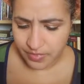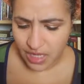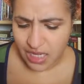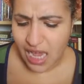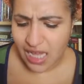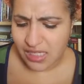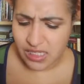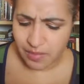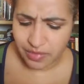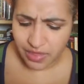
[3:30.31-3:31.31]
not
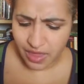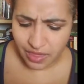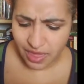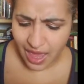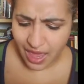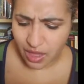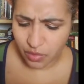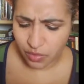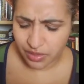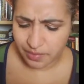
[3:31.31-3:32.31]
something that
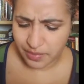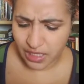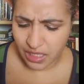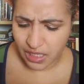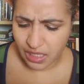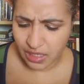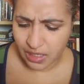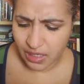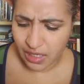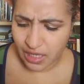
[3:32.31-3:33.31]
would be
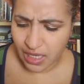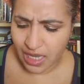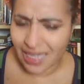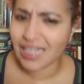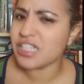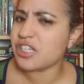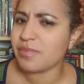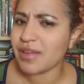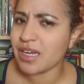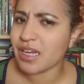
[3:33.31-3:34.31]
an
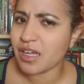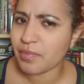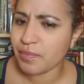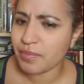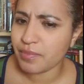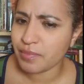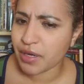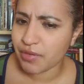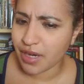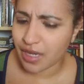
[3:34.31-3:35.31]
intermediate
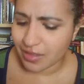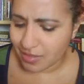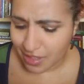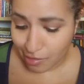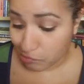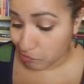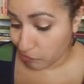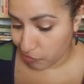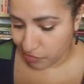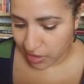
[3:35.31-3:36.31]
period. So
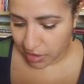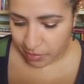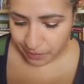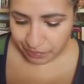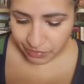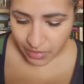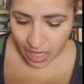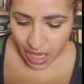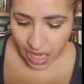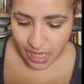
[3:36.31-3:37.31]
go figure.
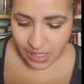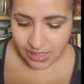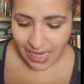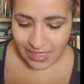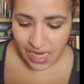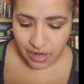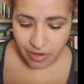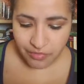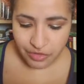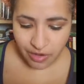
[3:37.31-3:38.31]
Uh, Satire
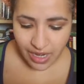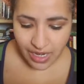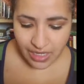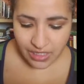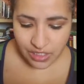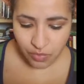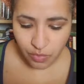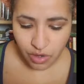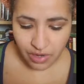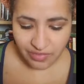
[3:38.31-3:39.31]
of Trades, the
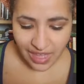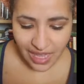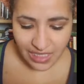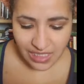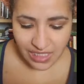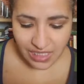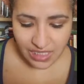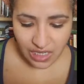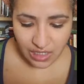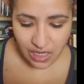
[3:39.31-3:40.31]
work of Keti,
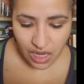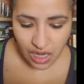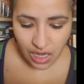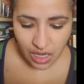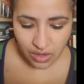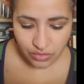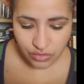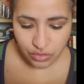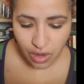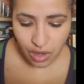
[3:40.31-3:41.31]
son of
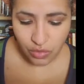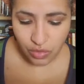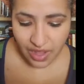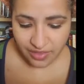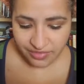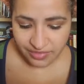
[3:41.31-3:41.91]
Duauf.